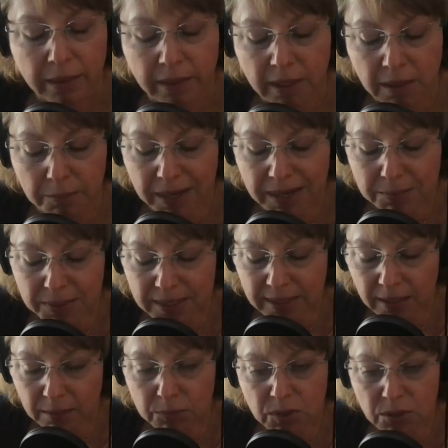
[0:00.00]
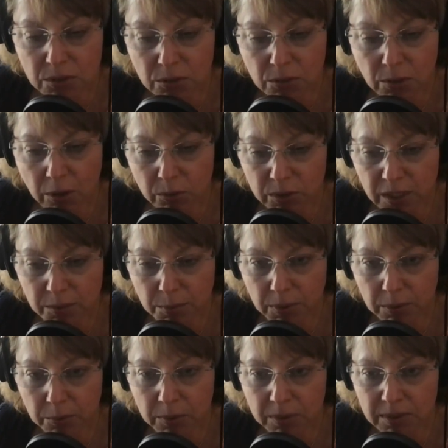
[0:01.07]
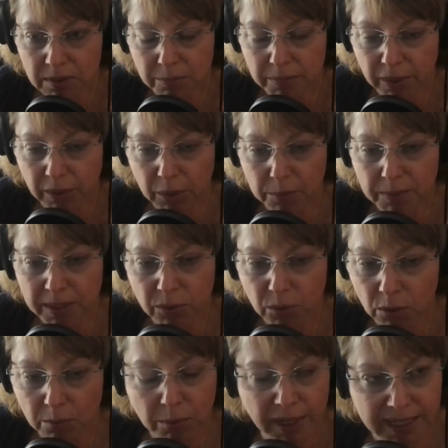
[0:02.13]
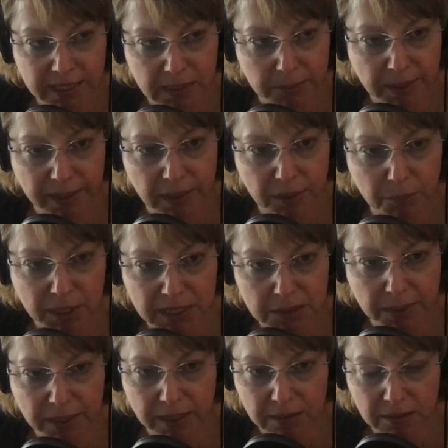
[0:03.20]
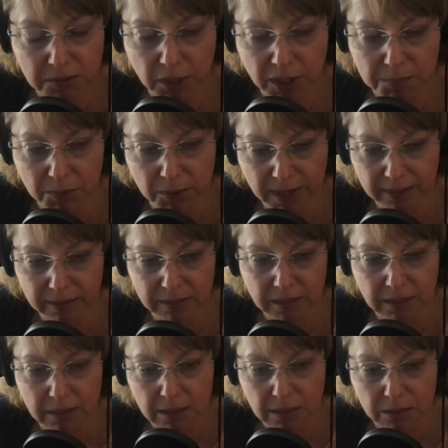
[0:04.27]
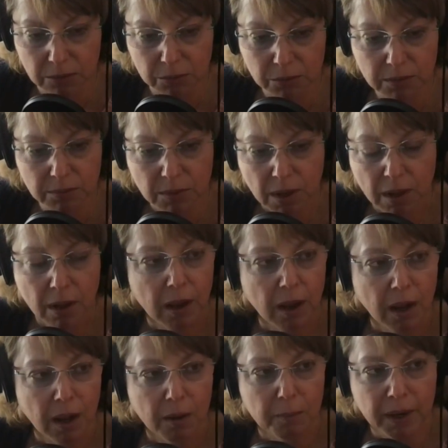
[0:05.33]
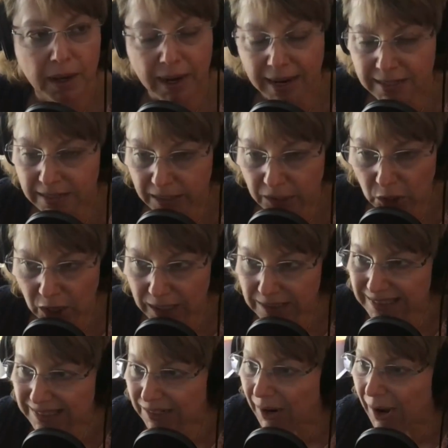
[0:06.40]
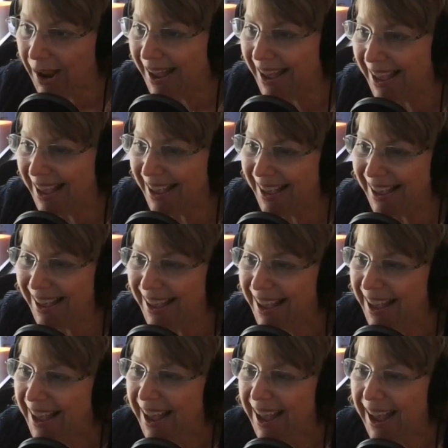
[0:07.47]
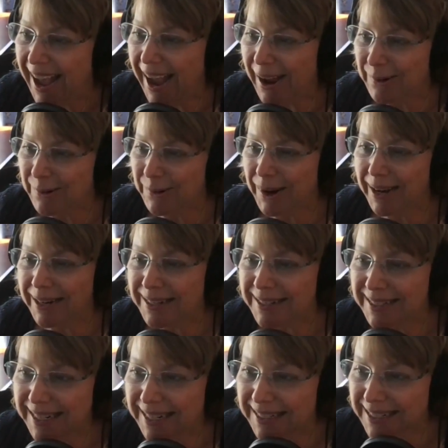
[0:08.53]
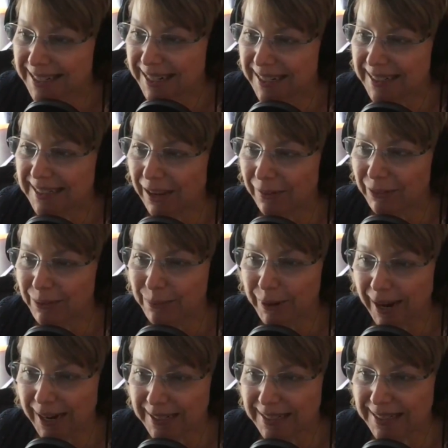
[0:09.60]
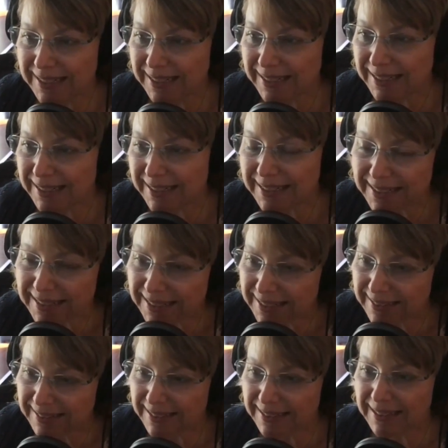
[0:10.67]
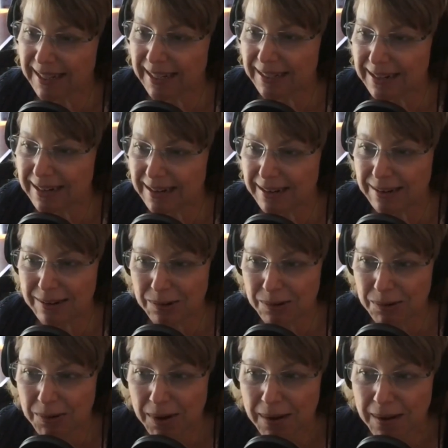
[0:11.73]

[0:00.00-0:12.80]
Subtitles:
then it might be time to go deeper with some therapy or brain spotting. Brain spotting is a great modality to use. But I digress. So I wanted to get to these 7 practices to get to you